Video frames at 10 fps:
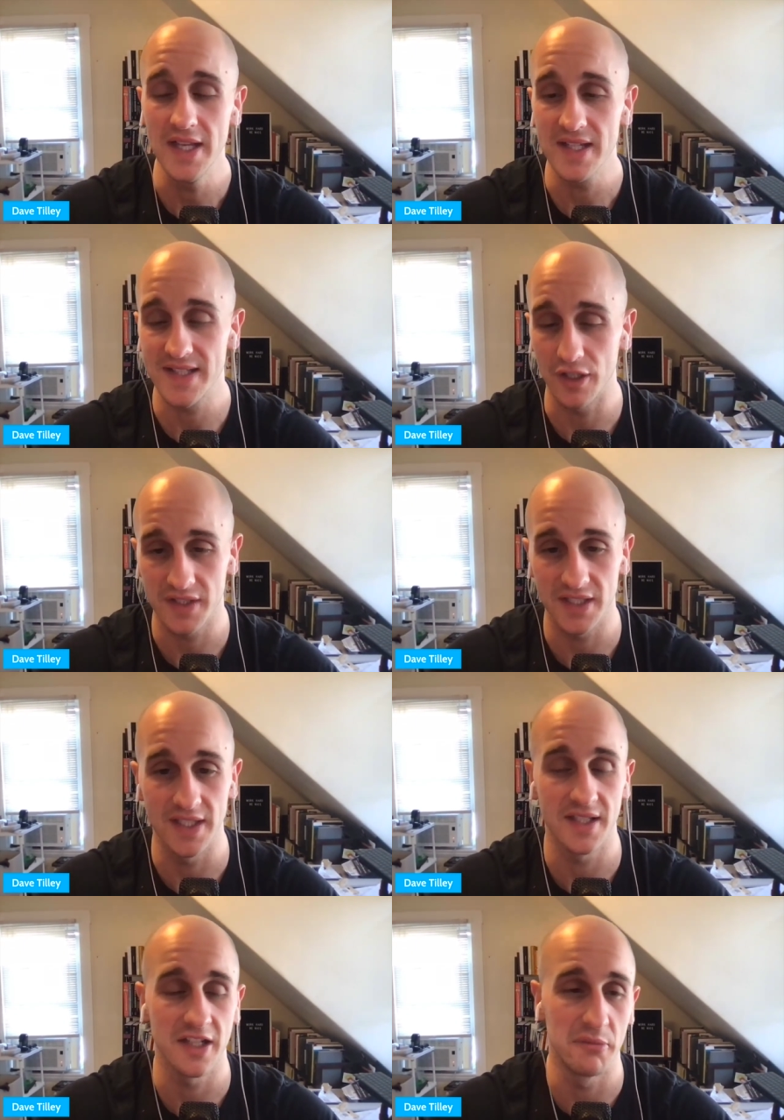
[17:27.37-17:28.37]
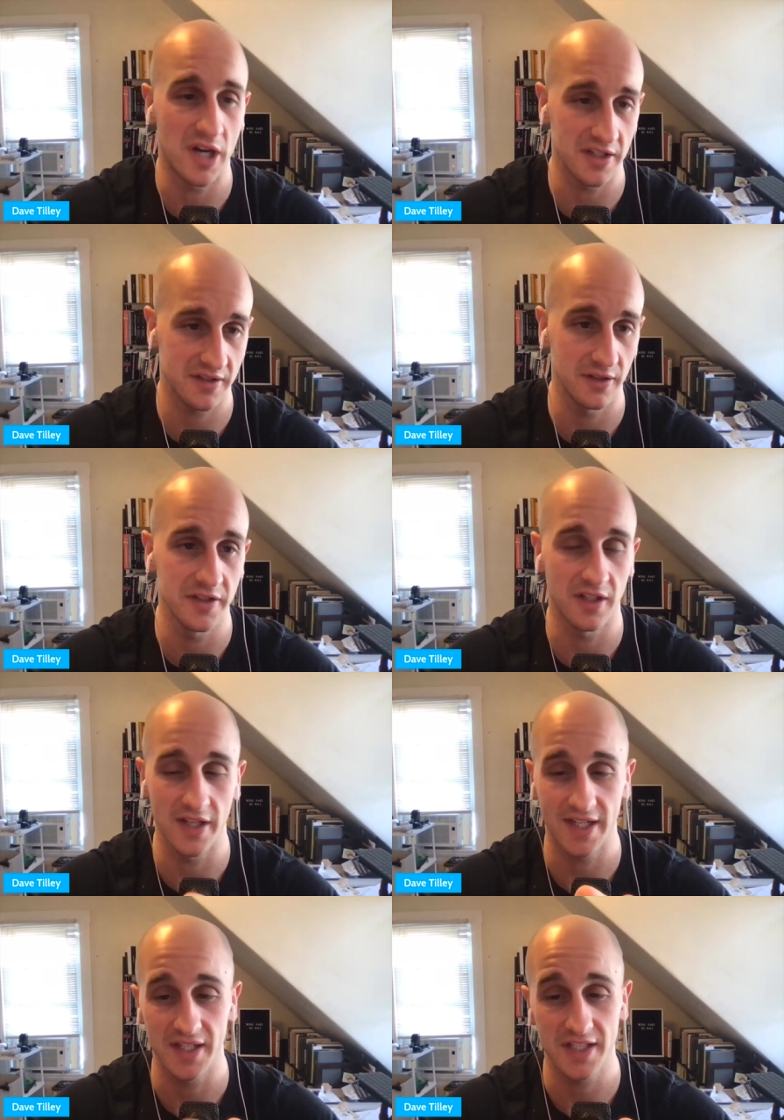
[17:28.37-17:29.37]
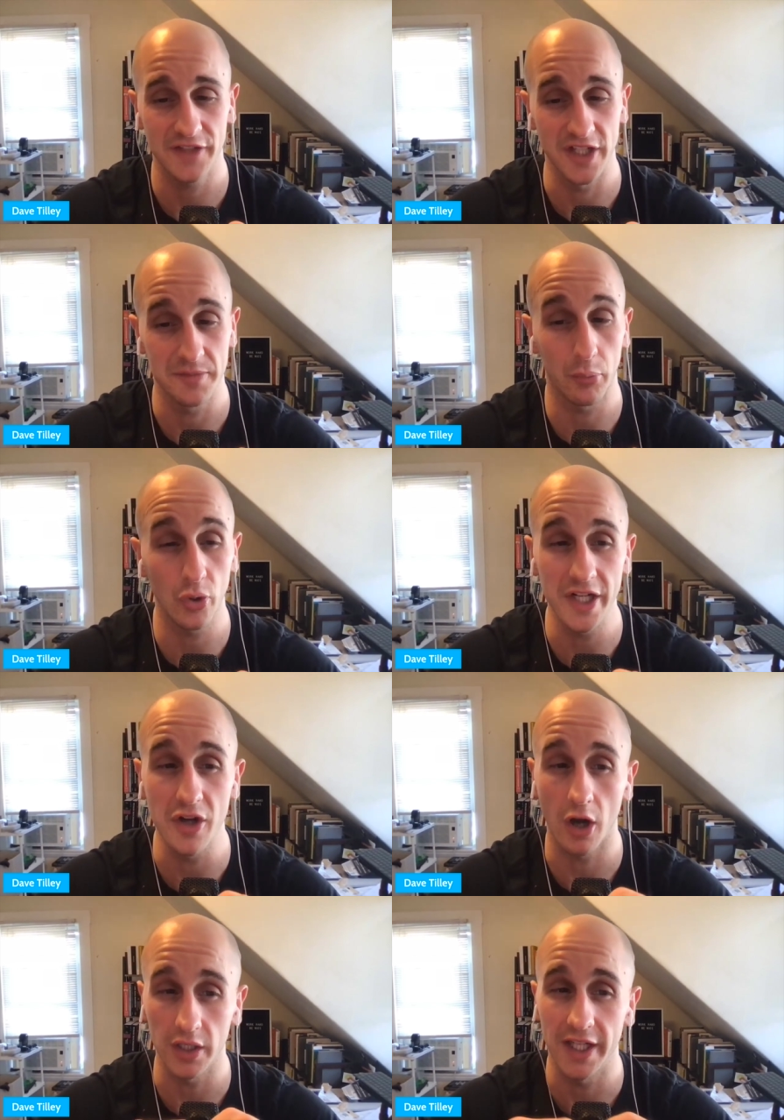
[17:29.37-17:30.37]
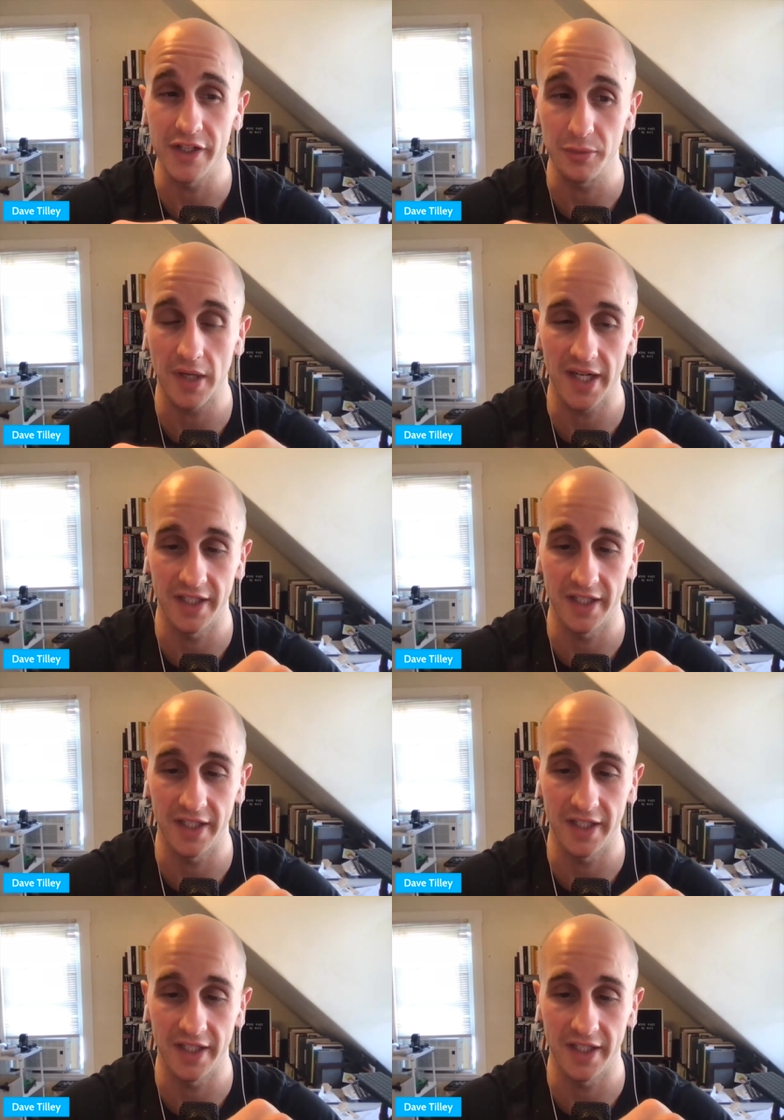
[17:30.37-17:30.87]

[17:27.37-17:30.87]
Celsius and Monsters and all that kind of stuff is pretty gnarly on your body.